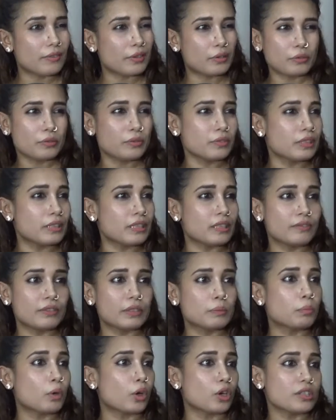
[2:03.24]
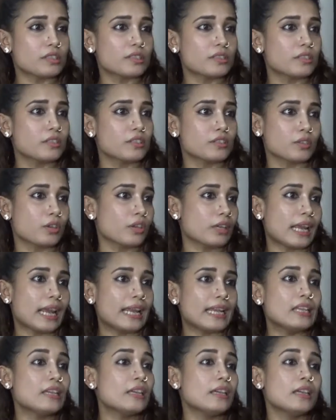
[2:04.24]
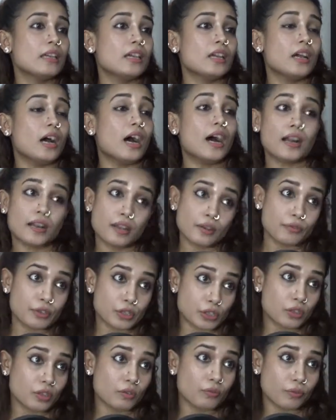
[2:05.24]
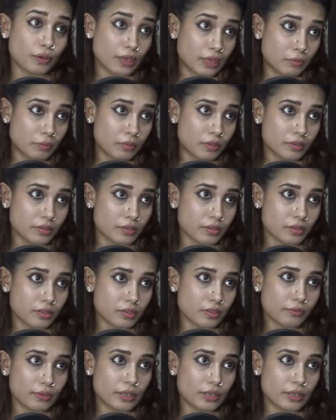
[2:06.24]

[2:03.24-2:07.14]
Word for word: Okay. Uh, we don't deal with polyesters or any artificial fibers.